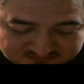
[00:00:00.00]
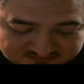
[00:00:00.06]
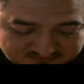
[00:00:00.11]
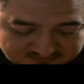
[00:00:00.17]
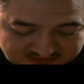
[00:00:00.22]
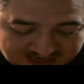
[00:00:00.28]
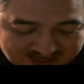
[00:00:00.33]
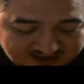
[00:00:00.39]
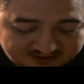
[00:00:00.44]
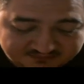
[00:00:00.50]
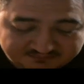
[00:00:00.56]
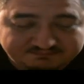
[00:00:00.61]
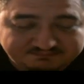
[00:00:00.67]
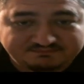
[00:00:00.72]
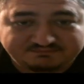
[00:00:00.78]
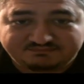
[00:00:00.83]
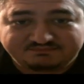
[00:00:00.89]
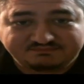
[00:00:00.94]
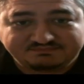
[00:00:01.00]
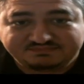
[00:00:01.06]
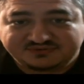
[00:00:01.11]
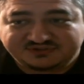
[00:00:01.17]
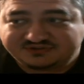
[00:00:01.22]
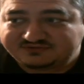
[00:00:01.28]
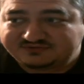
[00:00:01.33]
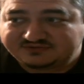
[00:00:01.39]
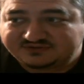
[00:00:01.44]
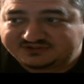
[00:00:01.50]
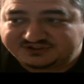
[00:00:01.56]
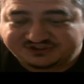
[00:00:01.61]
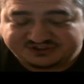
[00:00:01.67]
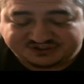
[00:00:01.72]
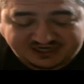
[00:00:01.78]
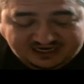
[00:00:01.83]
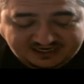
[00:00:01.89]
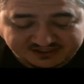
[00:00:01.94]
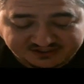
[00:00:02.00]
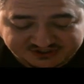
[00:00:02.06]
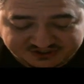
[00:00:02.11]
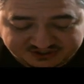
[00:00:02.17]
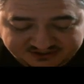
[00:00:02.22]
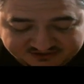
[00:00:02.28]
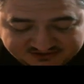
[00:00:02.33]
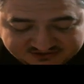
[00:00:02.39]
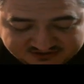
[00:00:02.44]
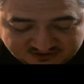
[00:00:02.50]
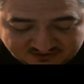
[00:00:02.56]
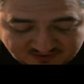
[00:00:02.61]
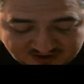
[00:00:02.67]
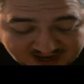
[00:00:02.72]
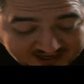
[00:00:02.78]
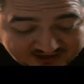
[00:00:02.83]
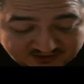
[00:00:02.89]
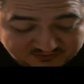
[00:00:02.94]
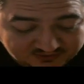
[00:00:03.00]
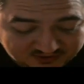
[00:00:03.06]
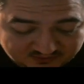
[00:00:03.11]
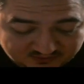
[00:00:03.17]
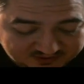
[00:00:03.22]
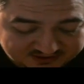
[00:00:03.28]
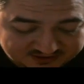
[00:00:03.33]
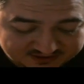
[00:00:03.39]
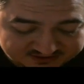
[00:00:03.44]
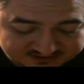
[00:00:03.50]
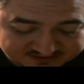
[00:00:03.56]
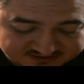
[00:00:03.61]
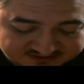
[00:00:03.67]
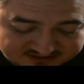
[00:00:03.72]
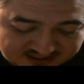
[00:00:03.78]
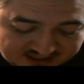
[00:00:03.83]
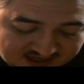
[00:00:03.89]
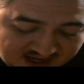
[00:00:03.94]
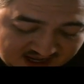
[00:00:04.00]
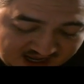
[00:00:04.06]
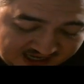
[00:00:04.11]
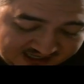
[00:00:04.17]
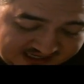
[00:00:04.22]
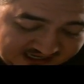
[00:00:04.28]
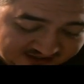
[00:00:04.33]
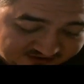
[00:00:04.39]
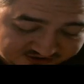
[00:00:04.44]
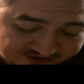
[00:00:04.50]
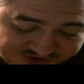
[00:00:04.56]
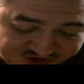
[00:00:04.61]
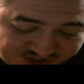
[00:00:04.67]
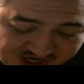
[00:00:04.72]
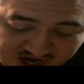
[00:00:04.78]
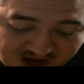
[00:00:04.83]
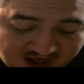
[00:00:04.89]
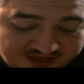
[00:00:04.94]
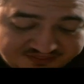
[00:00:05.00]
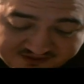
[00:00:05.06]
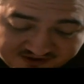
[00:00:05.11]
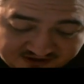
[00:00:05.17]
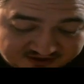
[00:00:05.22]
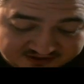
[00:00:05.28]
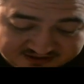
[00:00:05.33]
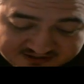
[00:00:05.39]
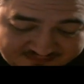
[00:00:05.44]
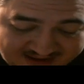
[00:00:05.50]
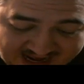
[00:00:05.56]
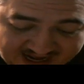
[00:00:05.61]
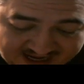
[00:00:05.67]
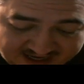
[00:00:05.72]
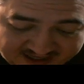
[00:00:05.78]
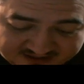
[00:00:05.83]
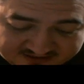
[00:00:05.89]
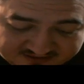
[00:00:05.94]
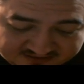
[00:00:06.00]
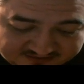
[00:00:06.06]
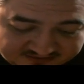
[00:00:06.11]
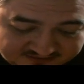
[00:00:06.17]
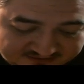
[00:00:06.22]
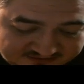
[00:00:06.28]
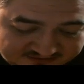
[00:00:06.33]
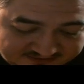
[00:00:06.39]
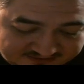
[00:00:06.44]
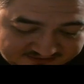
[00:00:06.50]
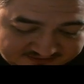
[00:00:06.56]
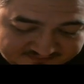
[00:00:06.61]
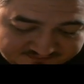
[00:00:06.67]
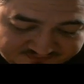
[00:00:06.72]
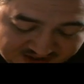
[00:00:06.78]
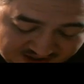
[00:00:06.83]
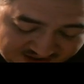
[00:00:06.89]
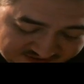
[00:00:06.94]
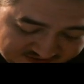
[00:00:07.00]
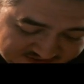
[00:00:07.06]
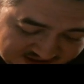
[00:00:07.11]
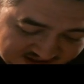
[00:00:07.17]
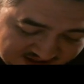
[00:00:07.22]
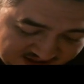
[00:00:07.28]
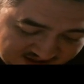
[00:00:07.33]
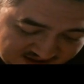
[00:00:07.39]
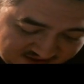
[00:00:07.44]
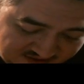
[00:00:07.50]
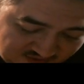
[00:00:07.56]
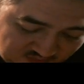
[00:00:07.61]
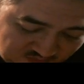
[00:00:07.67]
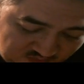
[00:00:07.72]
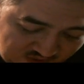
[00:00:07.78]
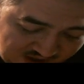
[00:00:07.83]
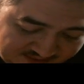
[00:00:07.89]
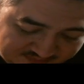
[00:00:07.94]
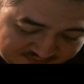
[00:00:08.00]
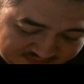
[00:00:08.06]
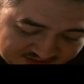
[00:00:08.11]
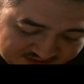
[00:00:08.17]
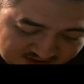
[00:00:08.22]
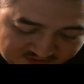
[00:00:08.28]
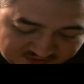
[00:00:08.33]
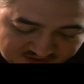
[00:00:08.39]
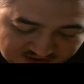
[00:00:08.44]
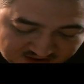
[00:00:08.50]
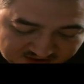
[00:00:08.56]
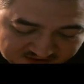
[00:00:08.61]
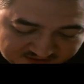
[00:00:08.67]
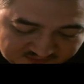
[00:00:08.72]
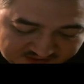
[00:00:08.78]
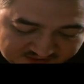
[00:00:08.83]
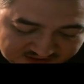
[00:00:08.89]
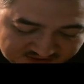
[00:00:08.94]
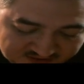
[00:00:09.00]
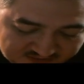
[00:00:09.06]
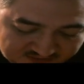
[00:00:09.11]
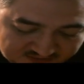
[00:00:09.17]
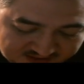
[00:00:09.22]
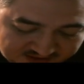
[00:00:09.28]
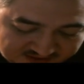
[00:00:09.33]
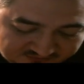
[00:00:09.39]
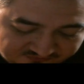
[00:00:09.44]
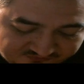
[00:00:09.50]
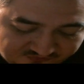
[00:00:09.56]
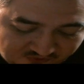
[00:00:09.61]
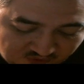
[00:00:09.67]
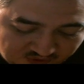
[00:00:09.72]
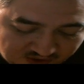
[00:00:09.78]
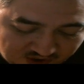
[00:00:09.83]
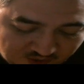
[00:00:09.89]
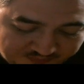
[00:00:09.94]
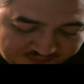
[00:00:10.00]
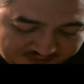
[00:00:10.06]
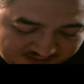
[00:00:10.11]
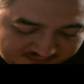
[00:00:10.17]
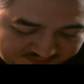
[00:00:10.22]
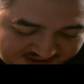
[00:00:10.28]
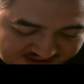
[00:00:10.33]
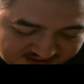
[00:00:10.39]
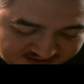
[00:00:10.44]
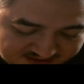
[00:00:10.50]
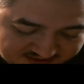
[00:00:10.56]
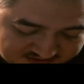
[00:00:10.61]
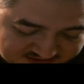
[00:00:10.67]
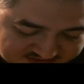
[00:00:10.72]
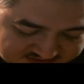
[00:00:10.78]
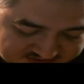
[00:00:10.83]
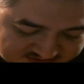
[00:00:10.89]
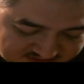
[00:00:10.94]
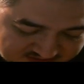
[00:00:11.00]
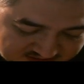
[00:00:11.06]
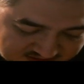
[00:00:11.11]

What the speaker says: how to change it, so I don't know what it is. I can't, there's nothing on the back other than right below the Arduino in 4 open pins,